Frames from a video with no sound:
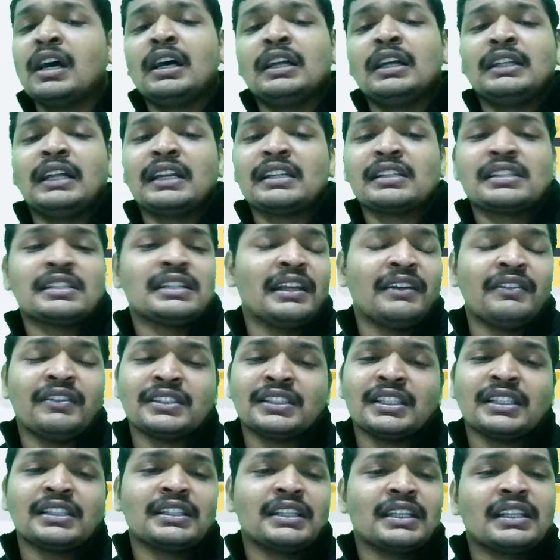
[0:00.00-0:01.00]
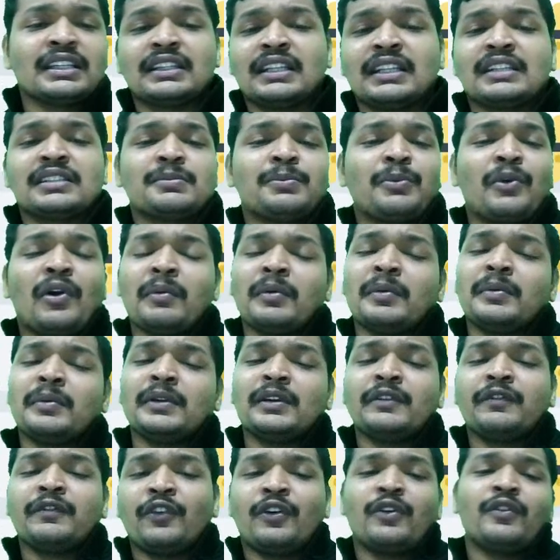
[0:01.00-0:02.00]
That is never the thing. That's probably
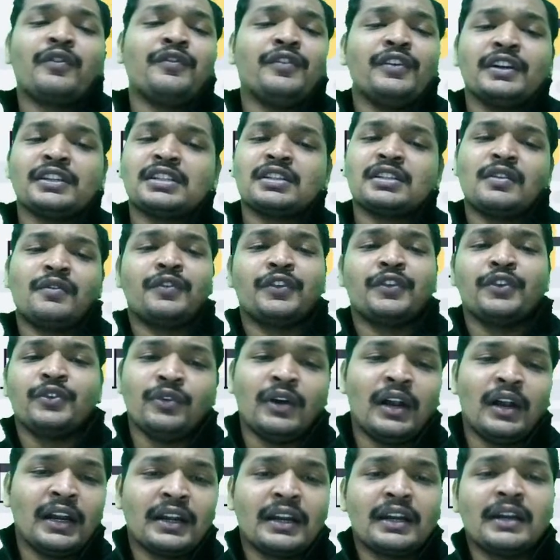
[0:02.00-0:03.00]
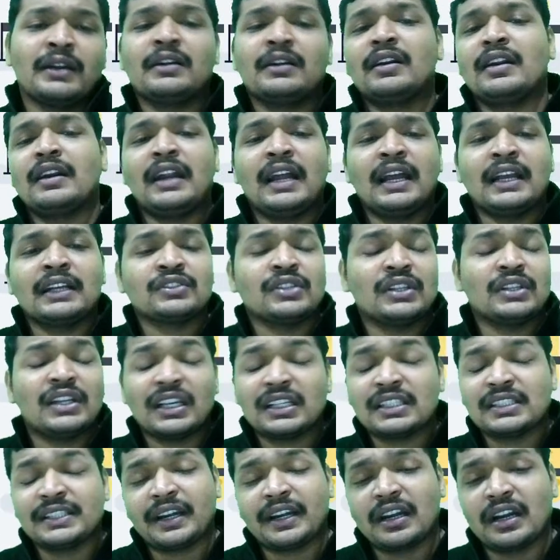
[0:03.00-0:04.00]
for first few 100 ranks or
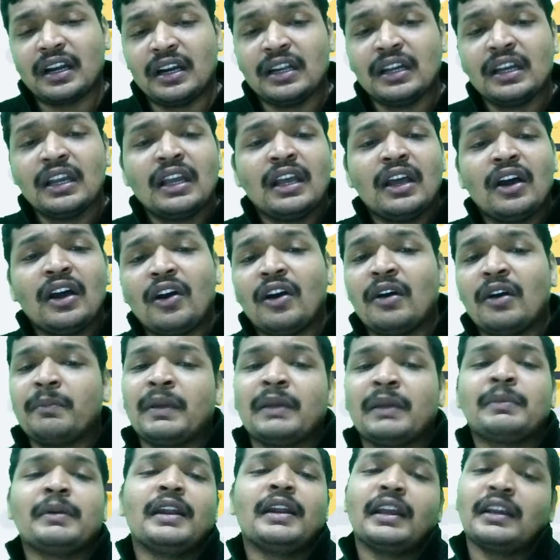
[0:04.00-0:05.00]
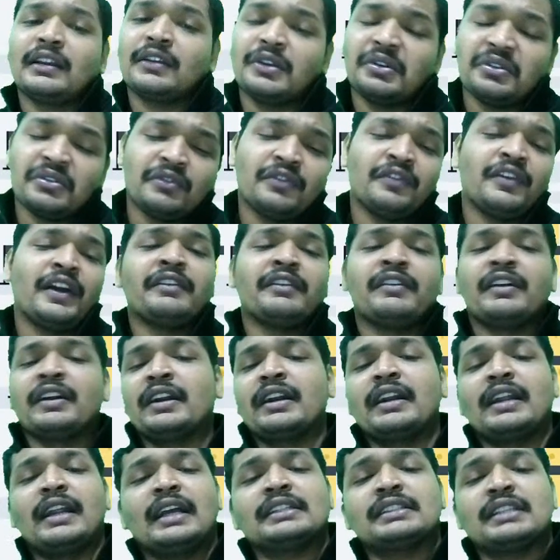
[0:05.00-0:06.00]
etc., or maybe 500
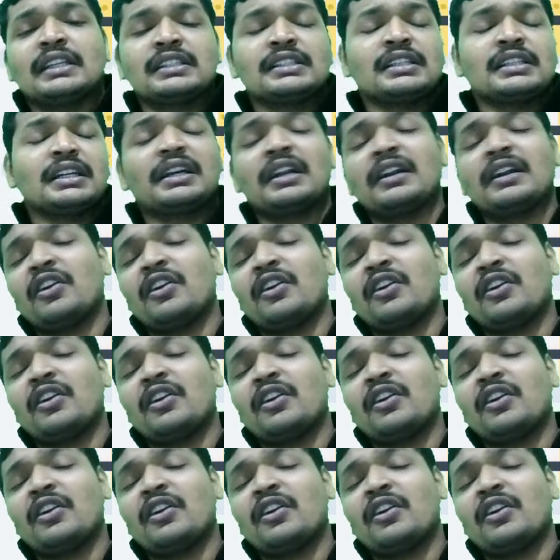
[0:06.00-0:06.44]
ranks etc.